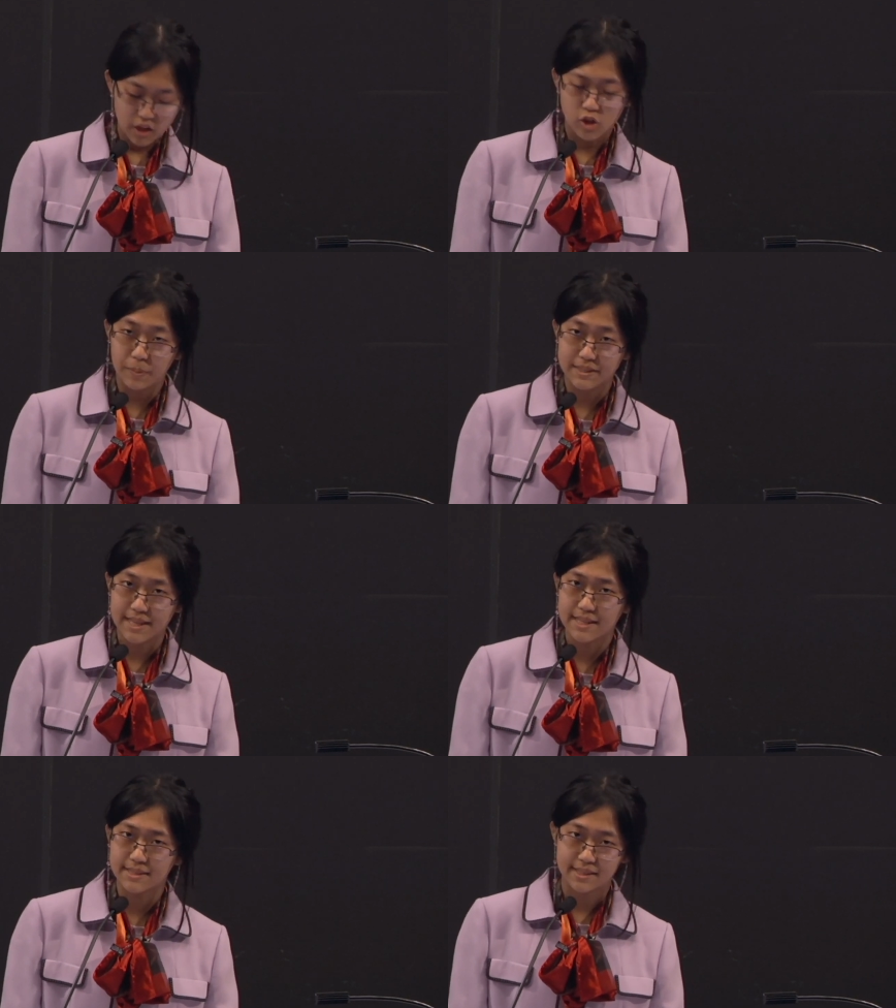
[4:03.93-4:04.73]
To
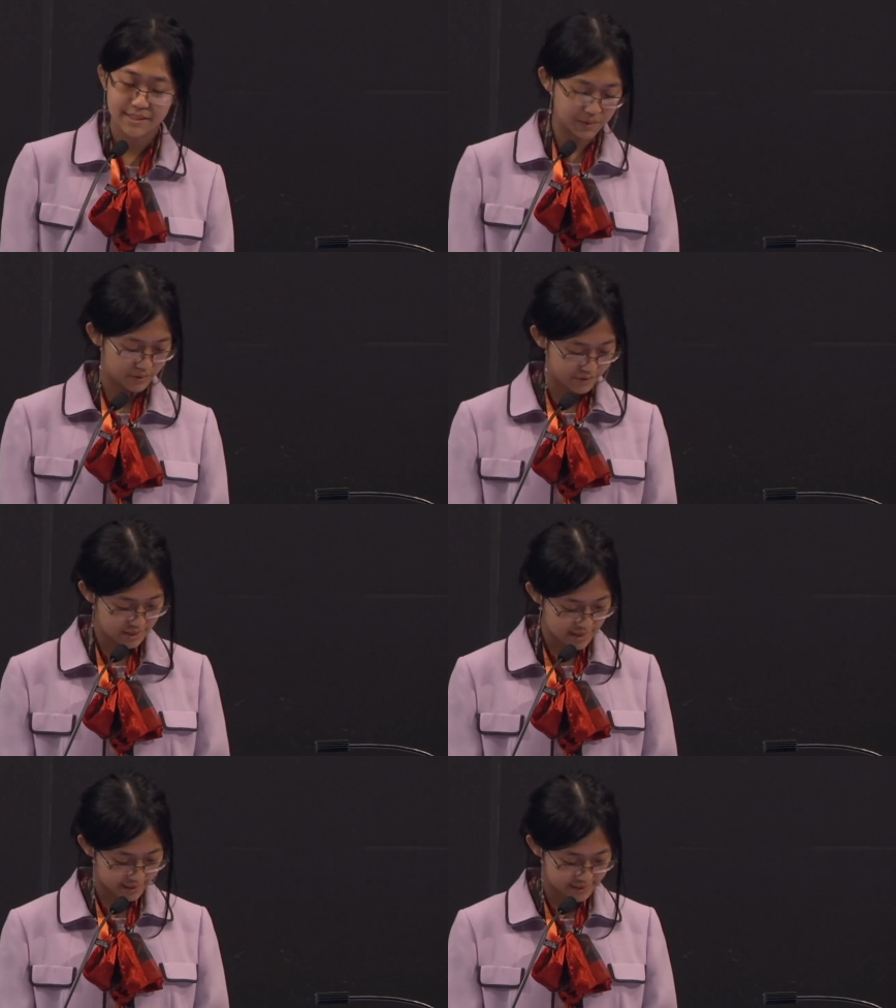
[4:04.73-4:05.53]
possess this sort of
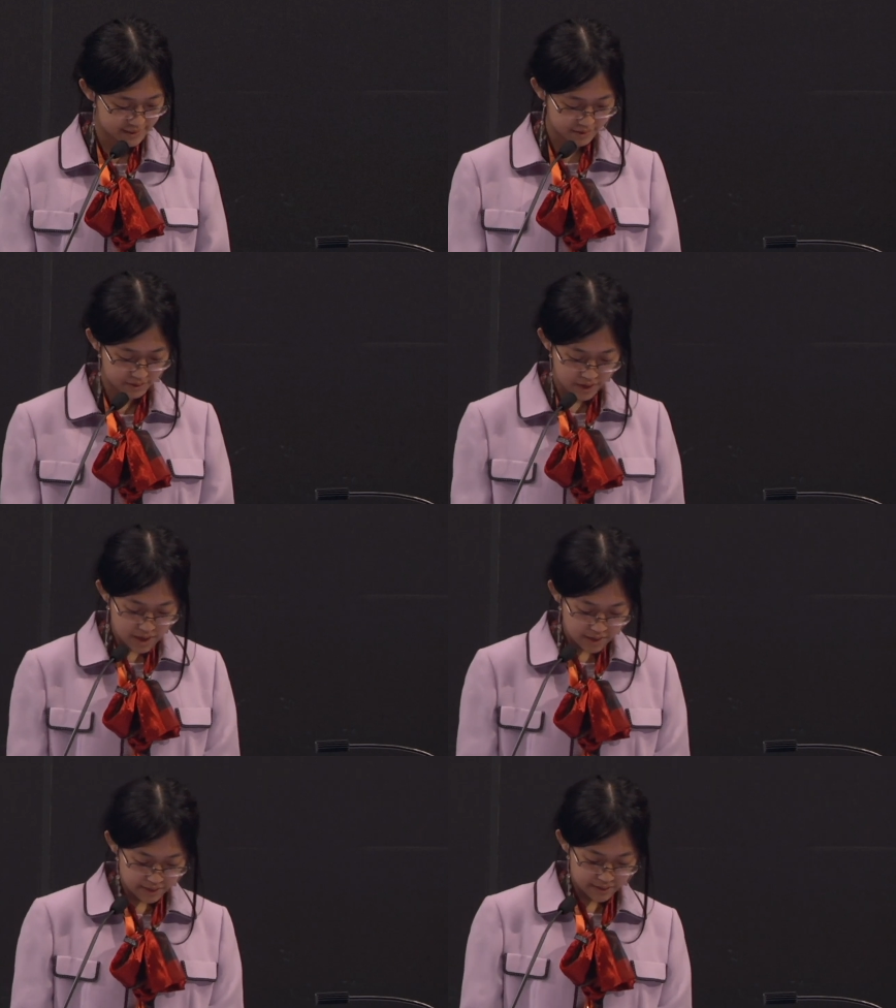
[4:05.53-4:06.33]
connection
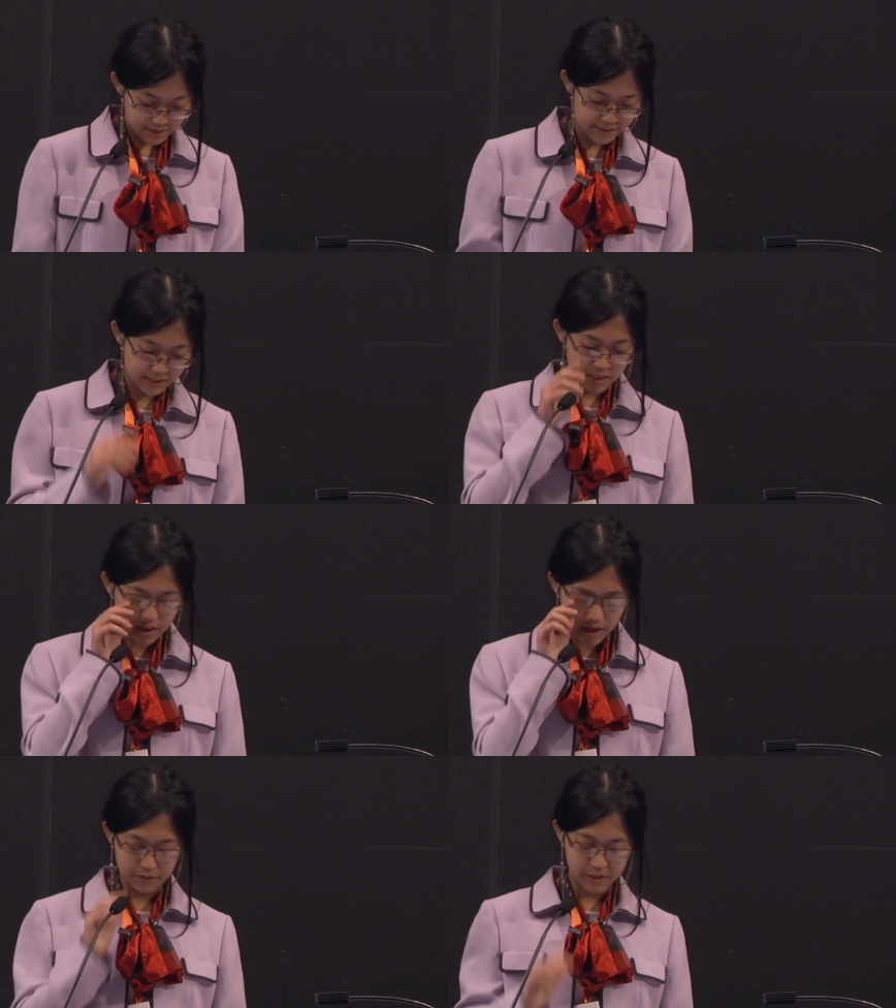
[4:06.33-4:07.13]
is
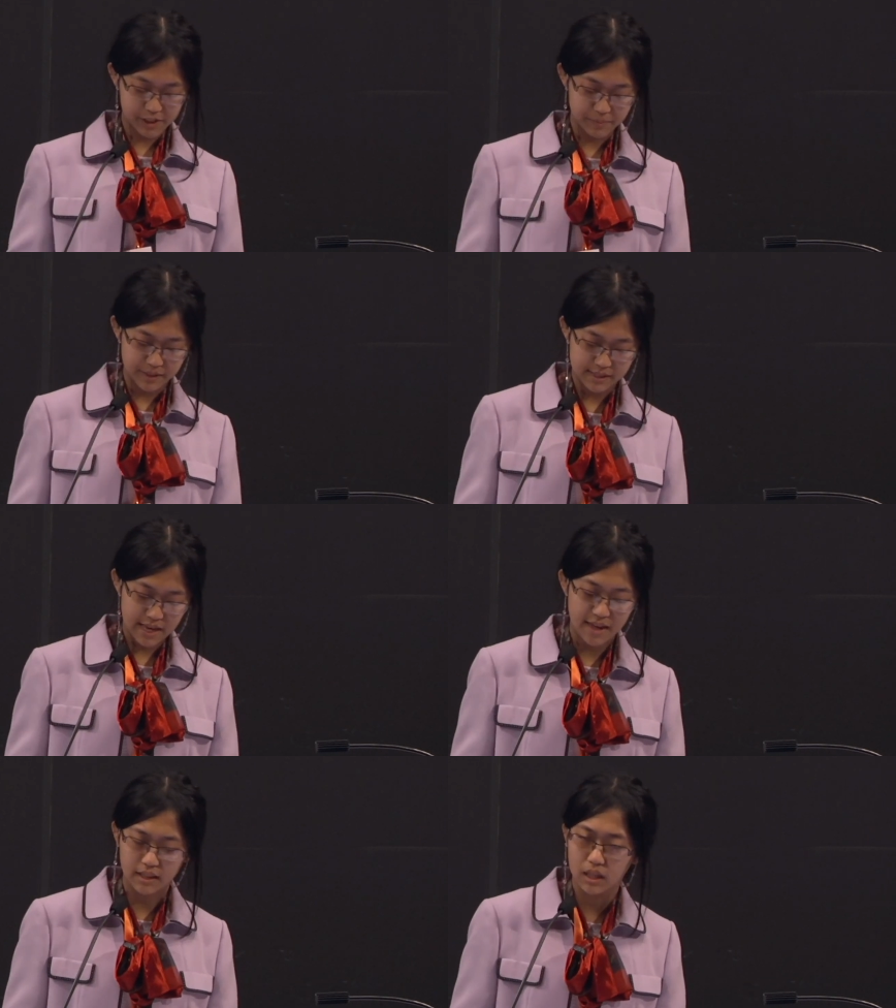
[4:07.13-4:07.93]
enrichment
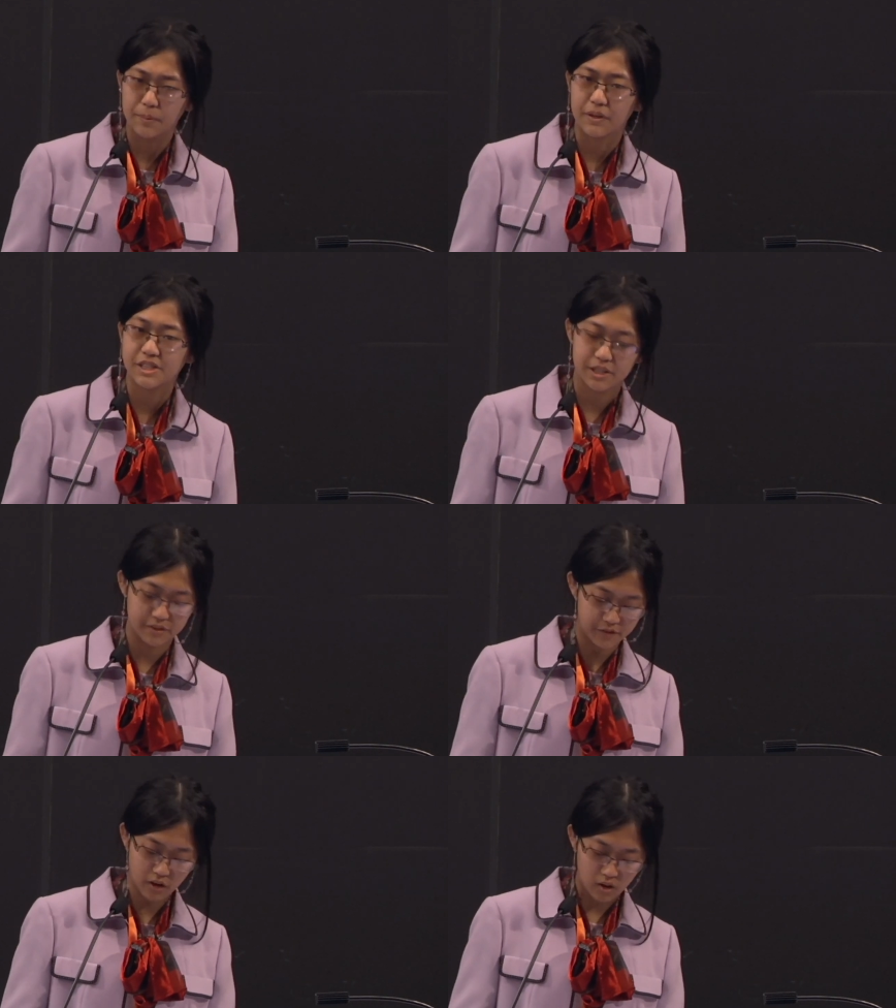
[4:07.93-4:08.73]
and liberation
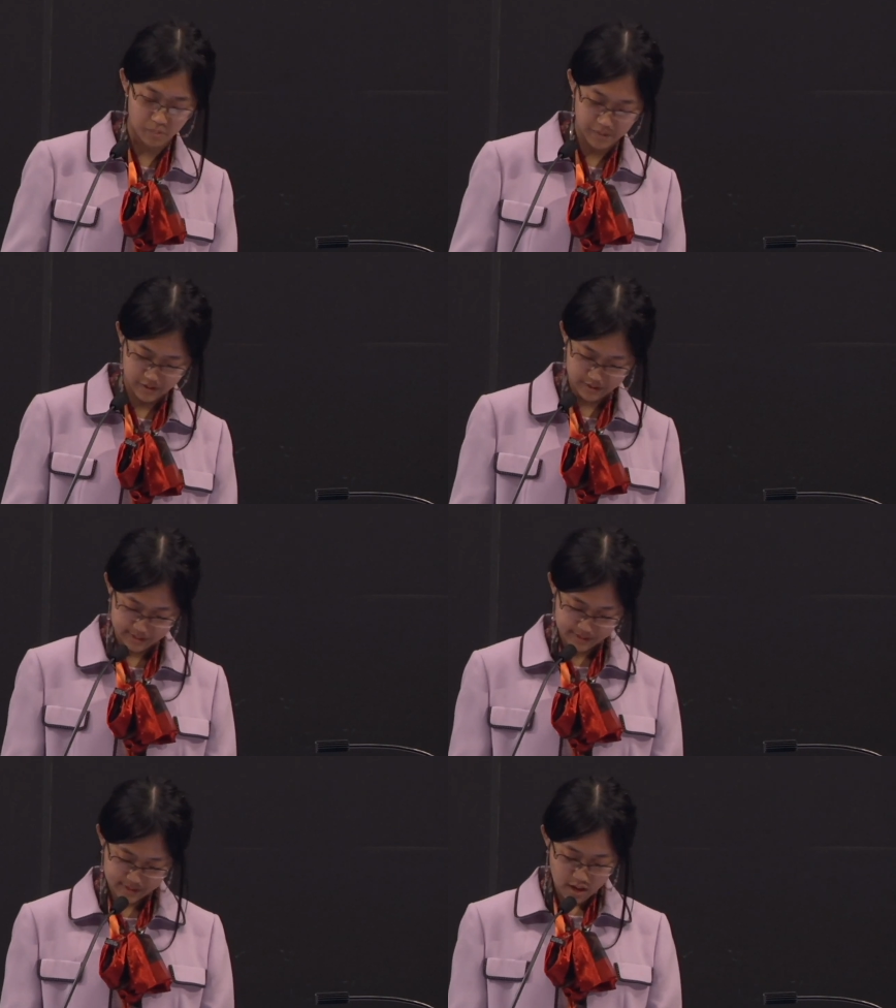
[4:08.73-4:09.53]
for all
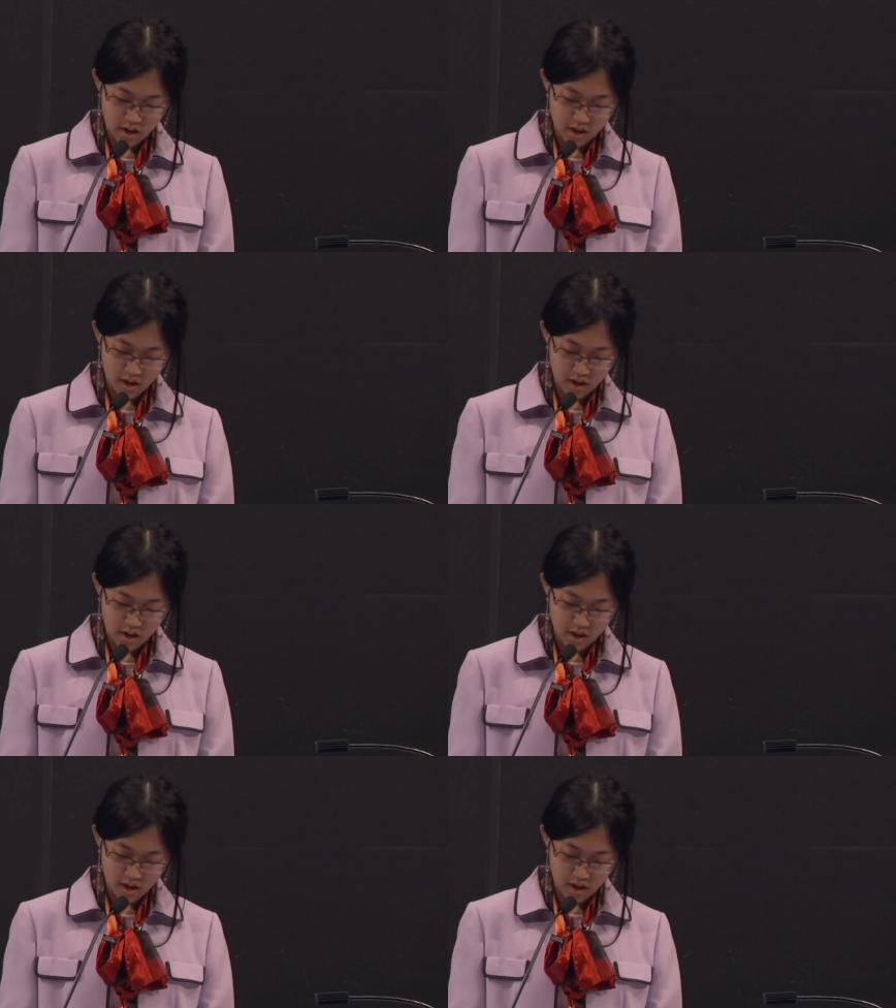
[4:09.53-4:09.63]
parties.